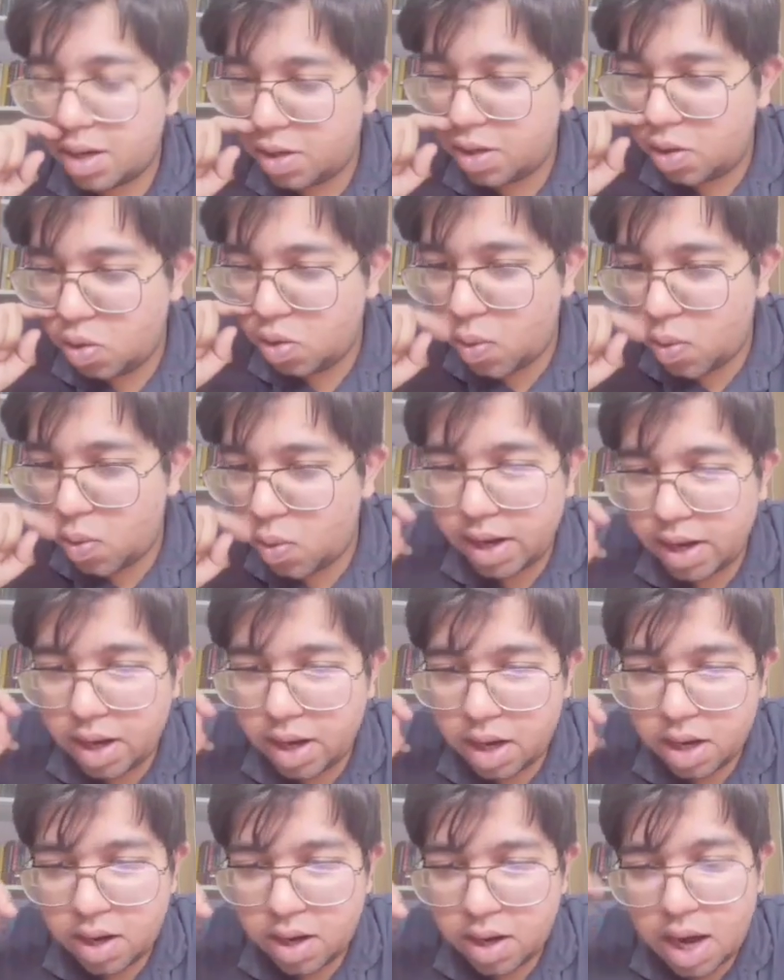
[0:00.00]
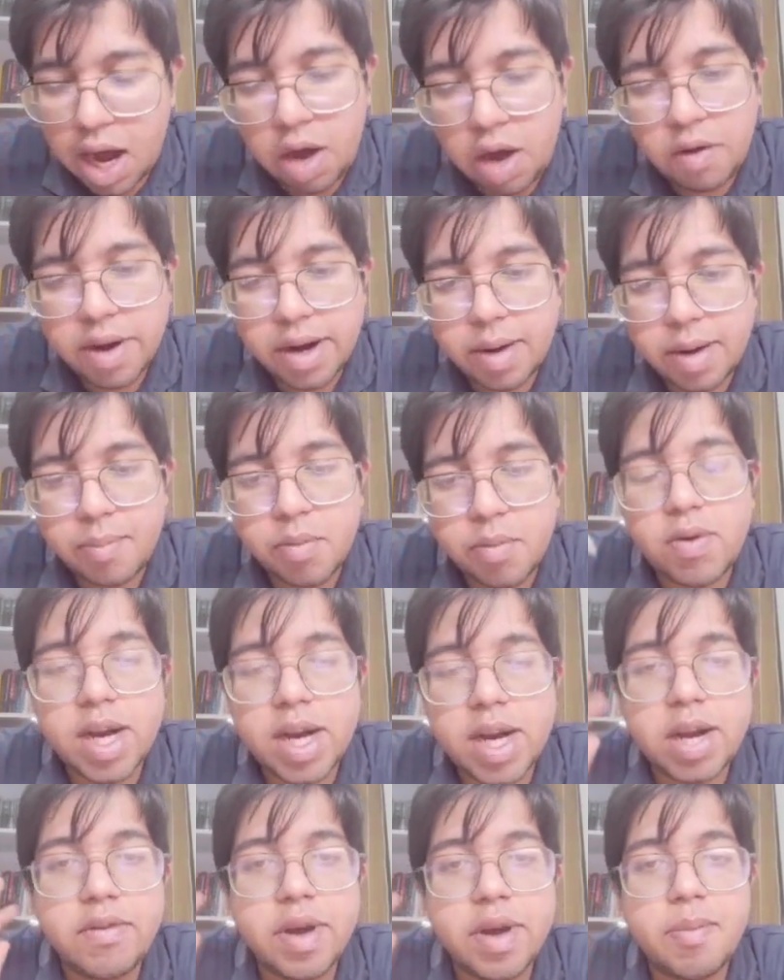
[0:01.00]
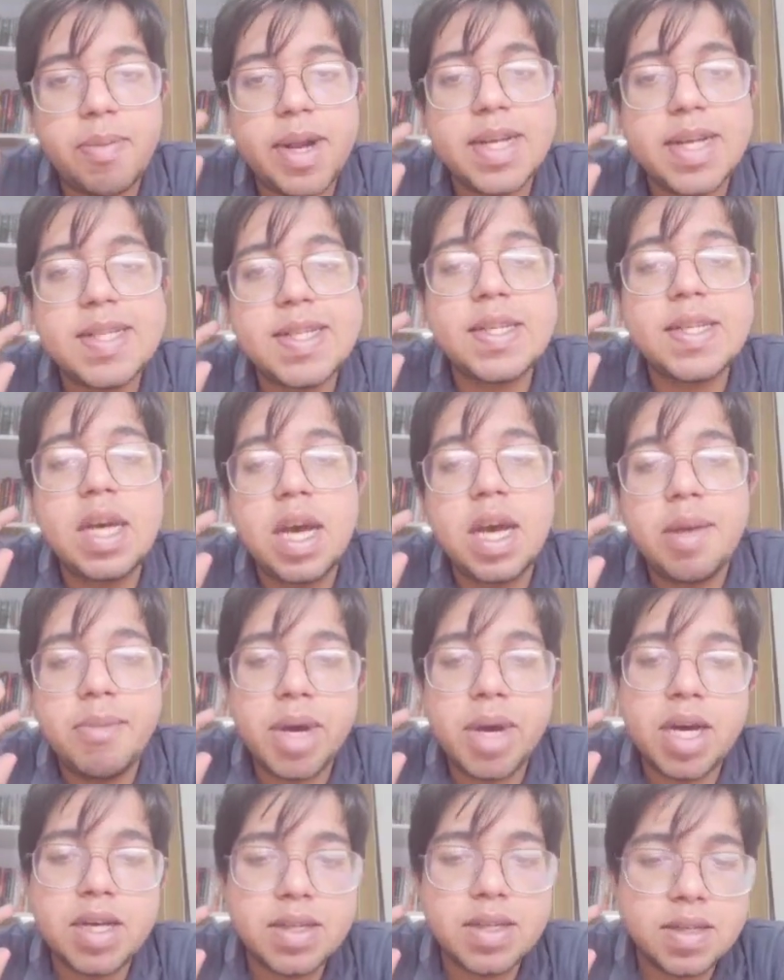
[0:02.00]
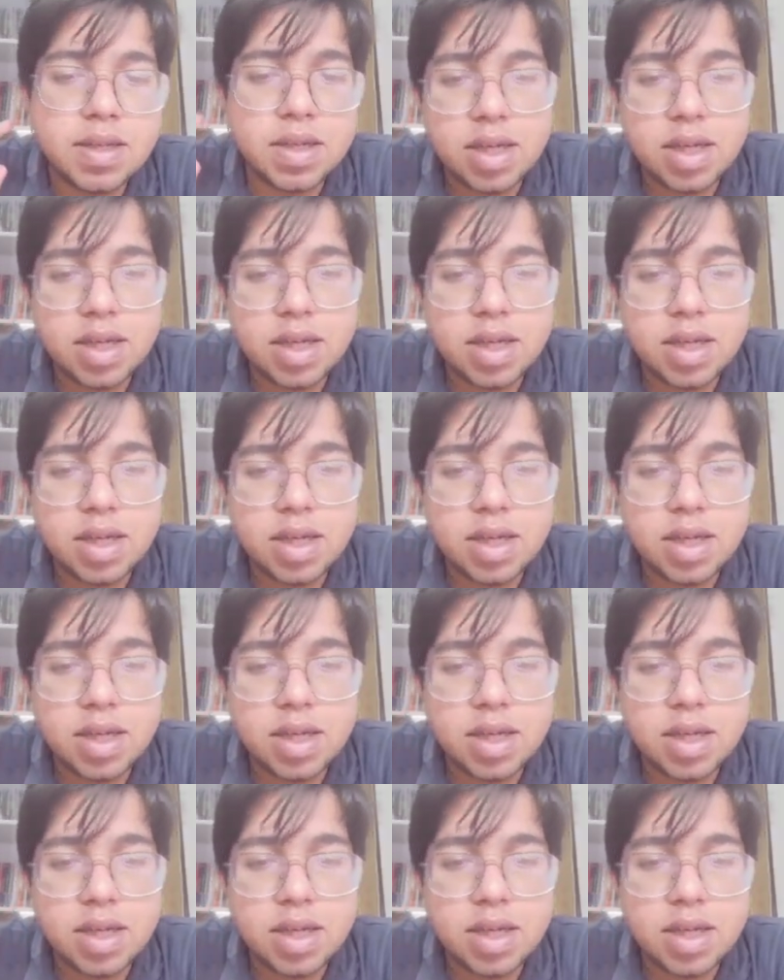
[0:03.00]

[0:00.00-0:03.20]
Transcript: to 1 hour and 1 hour plus because